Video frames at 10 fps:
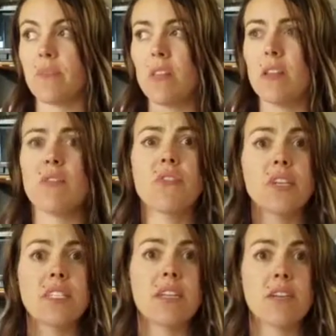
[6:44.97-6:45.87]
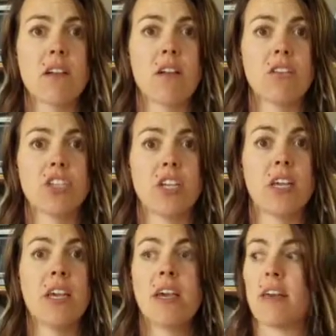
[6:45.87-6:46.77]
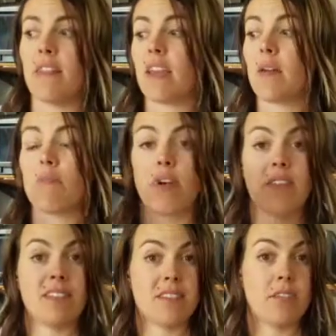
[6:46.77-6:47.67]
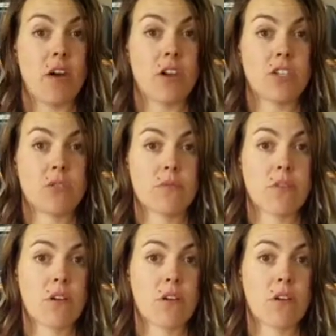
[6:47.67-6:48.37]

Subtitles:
Now, there is technology that can break these large